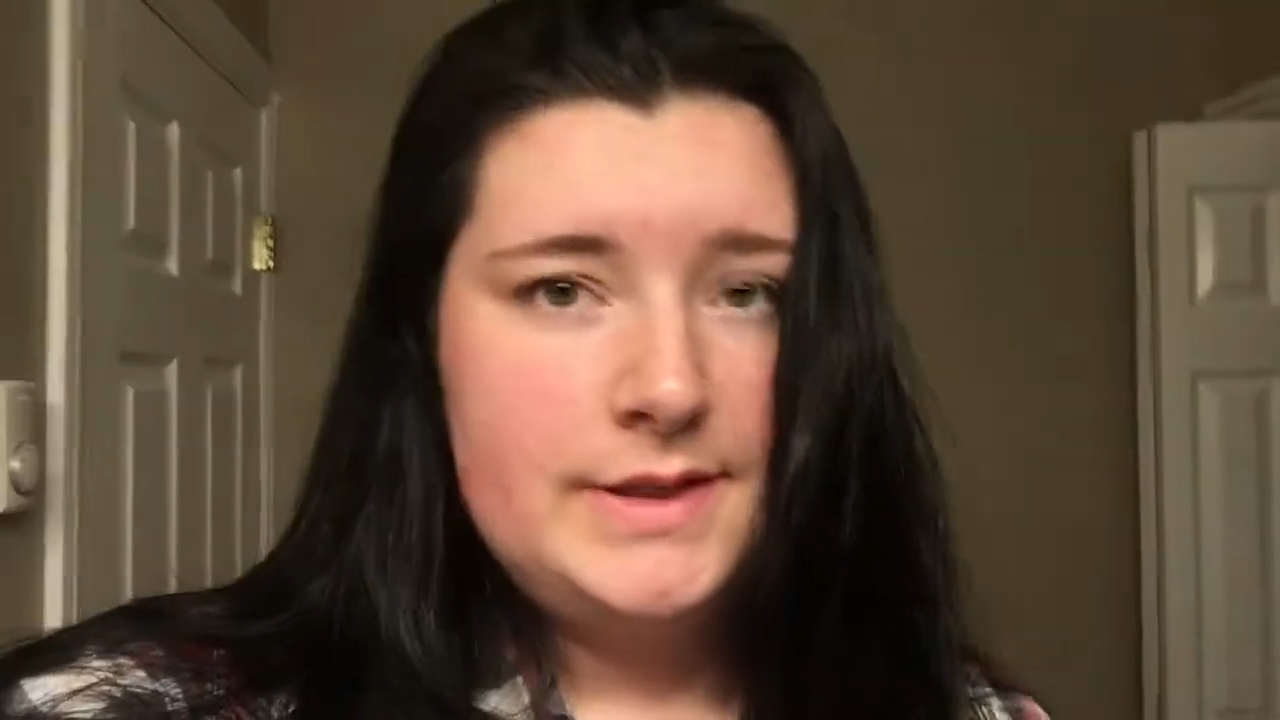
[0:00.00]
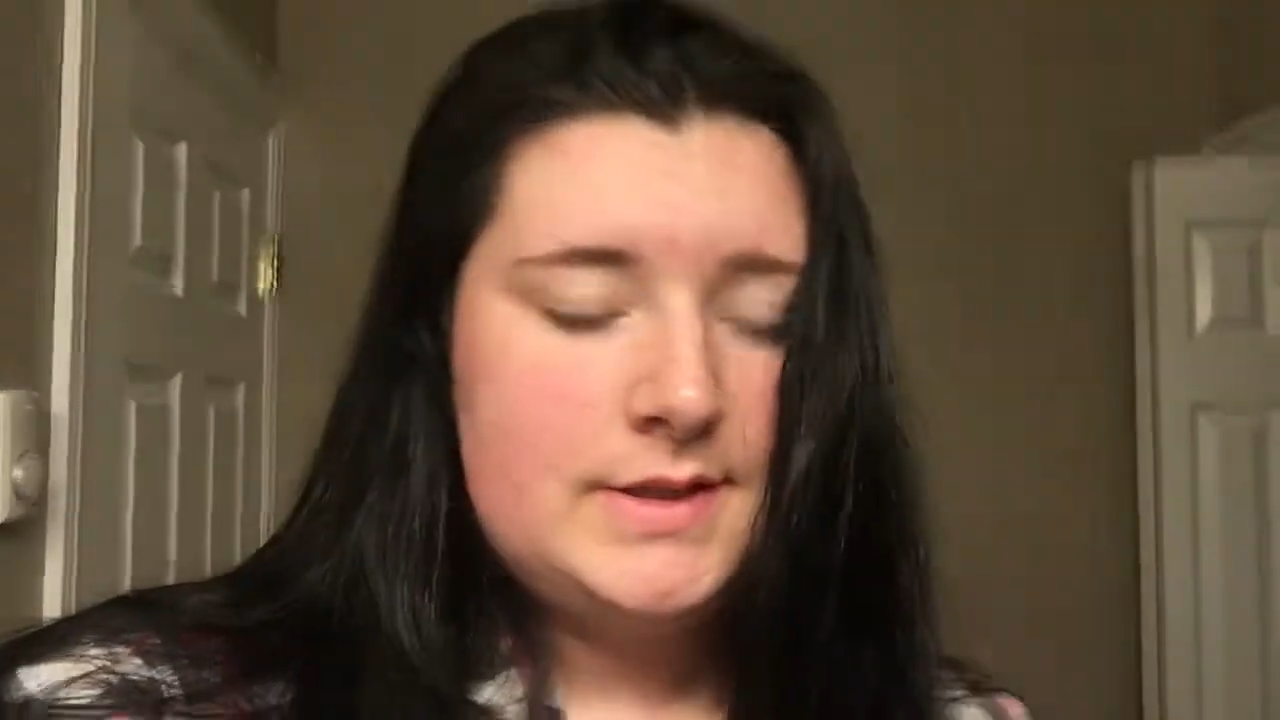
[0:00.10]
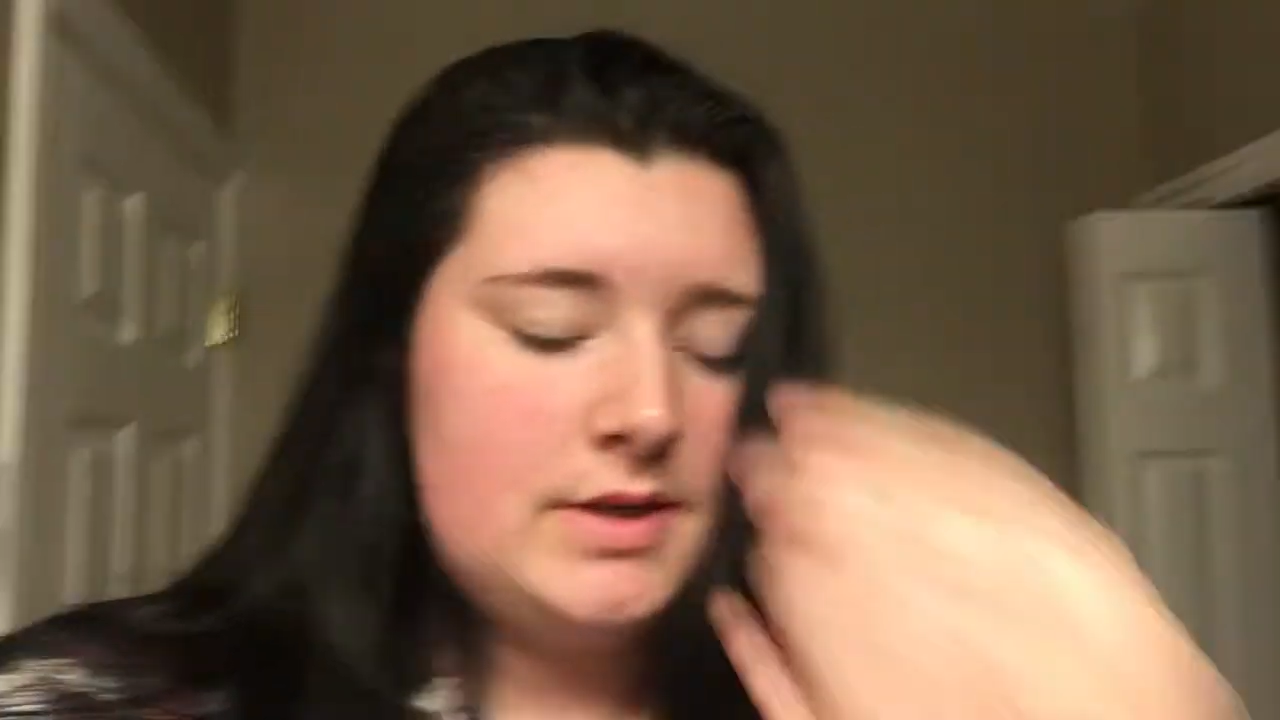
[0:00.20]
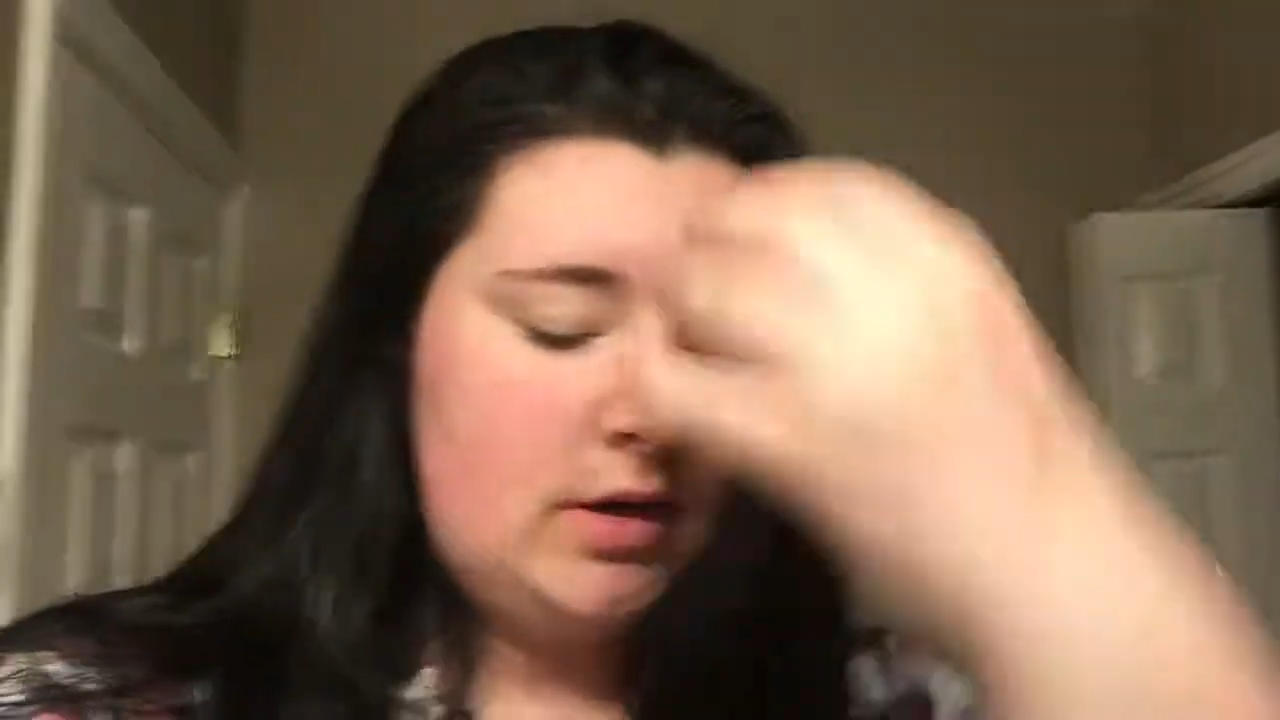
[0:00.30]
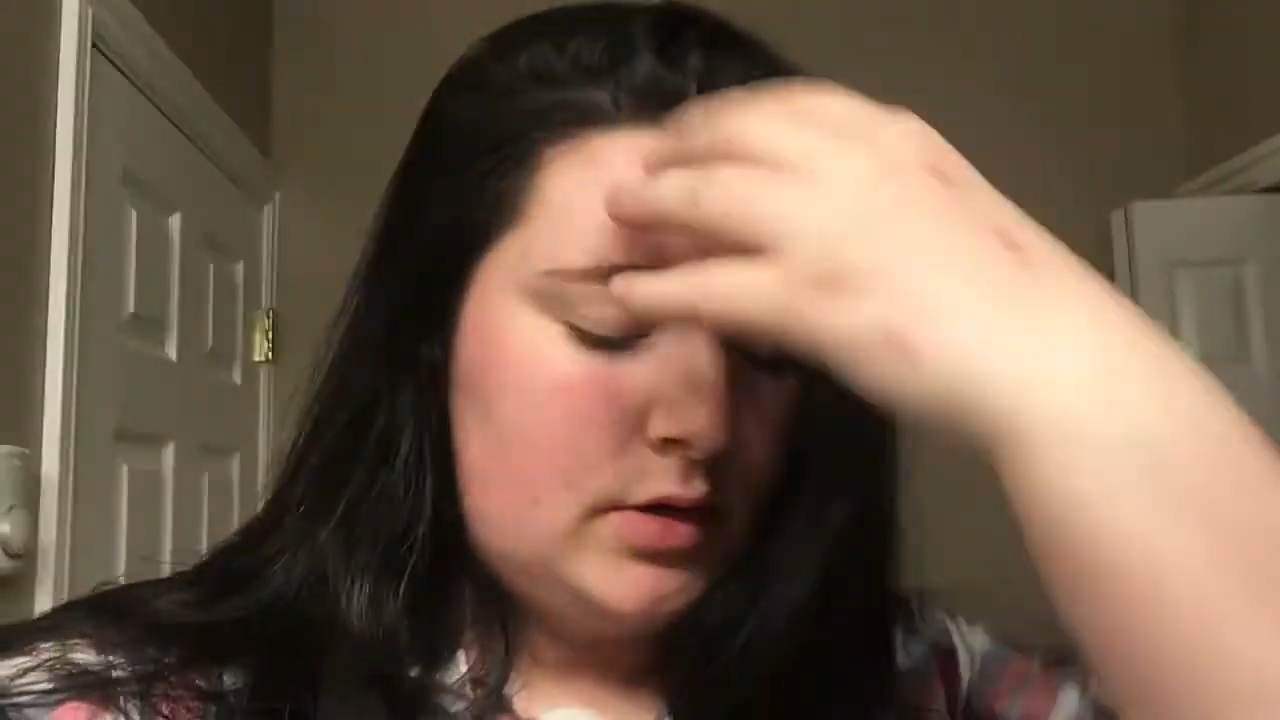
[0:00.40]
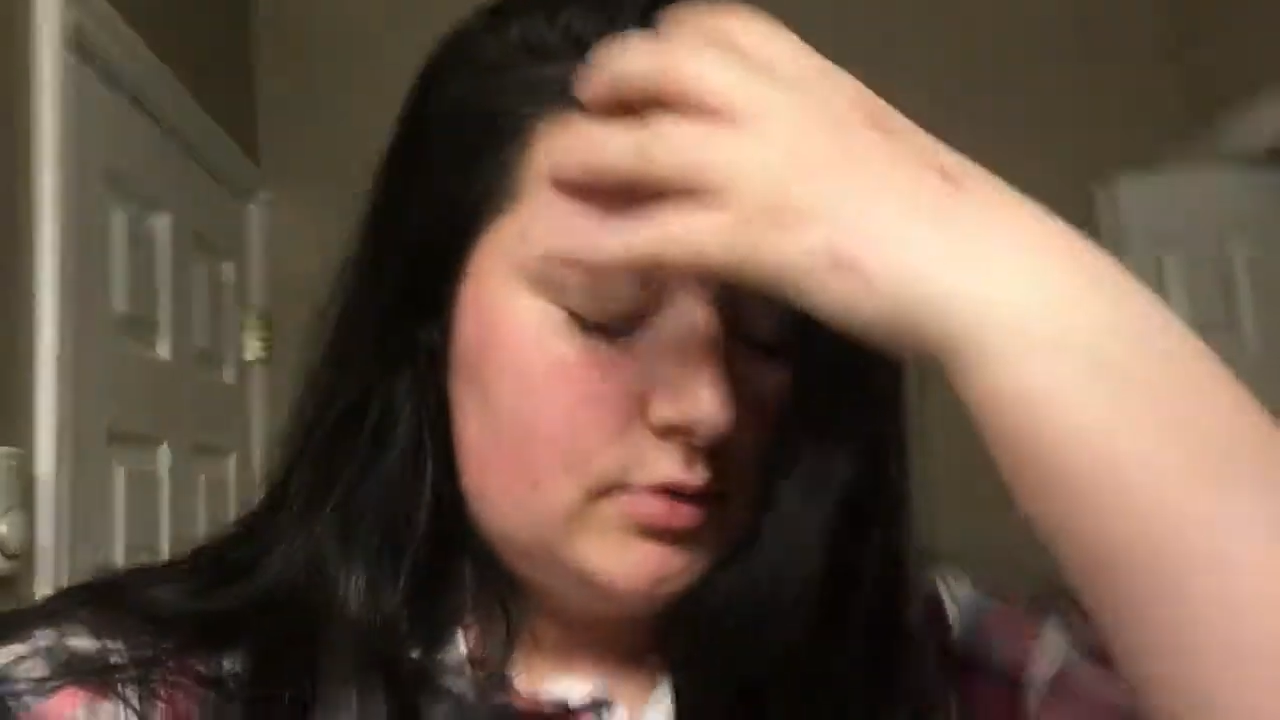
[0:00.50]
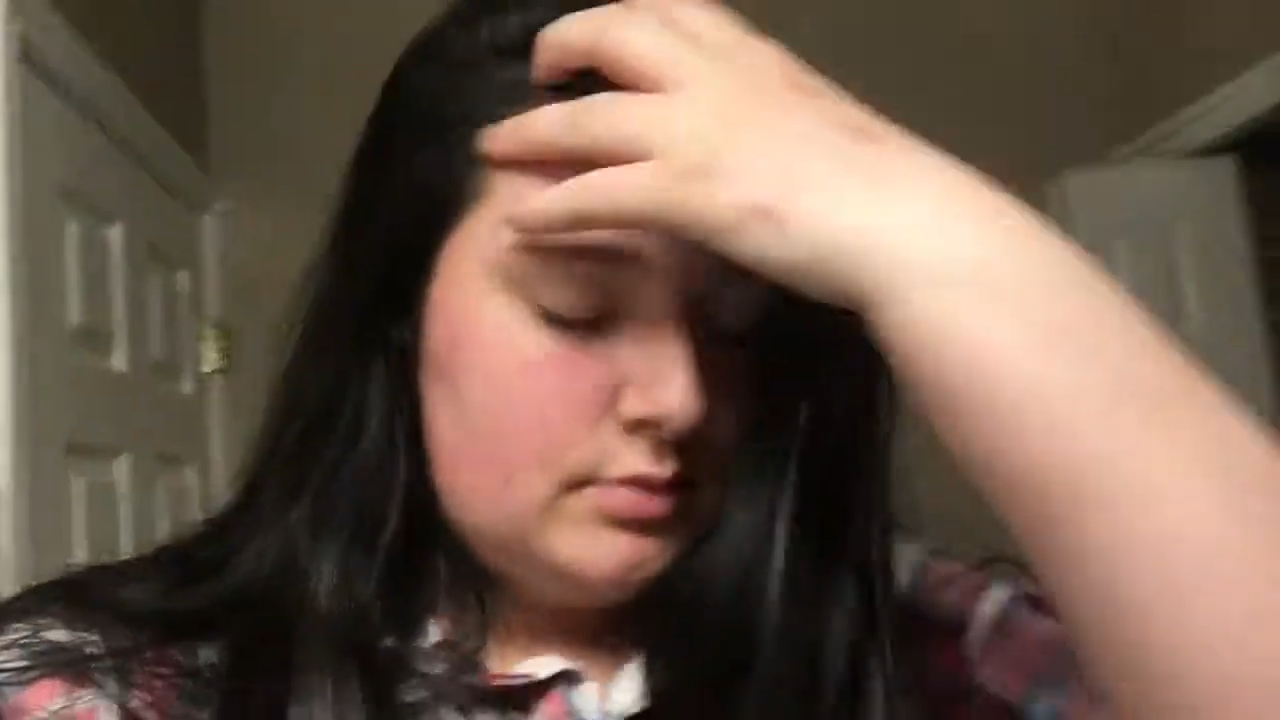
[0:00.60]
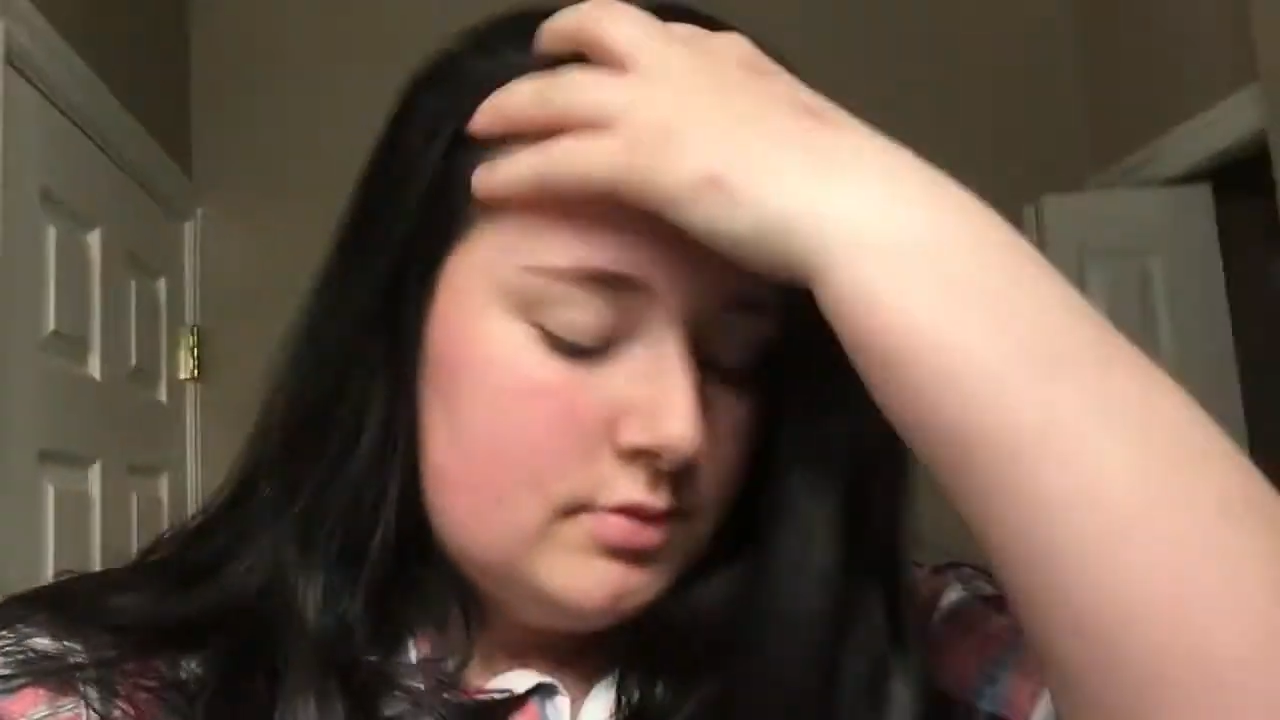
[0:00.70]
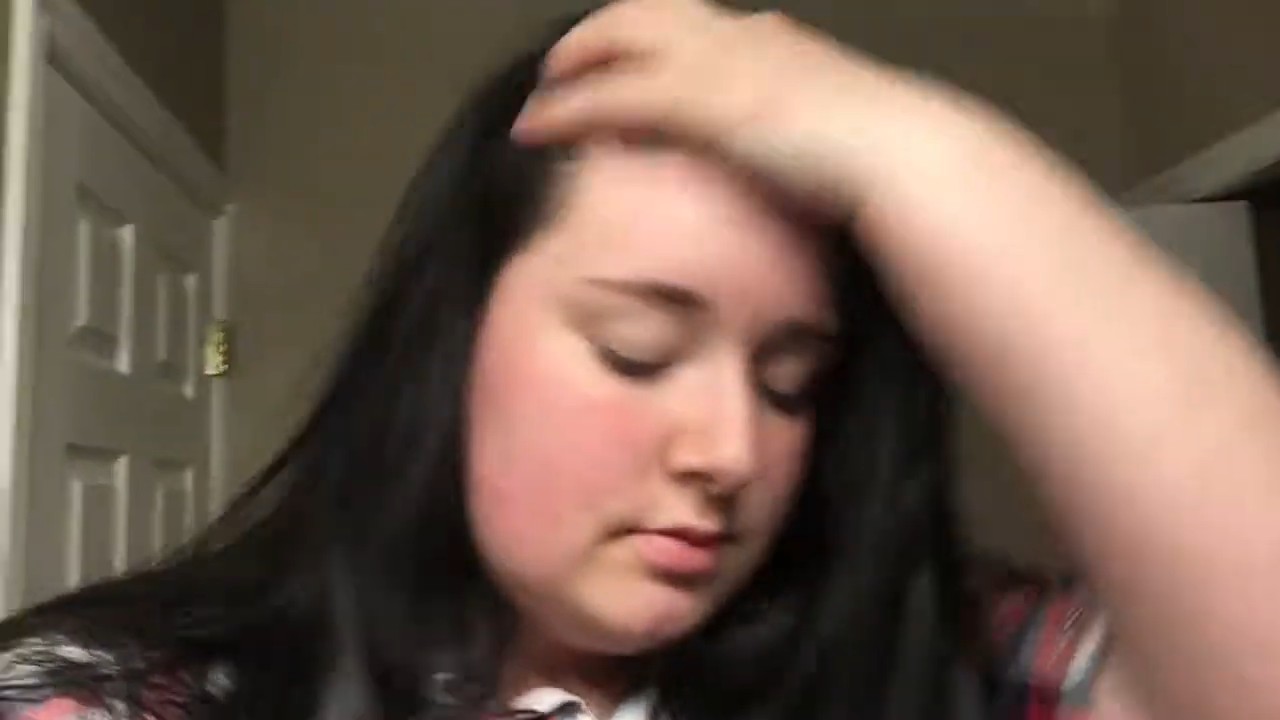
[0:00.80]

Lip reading: so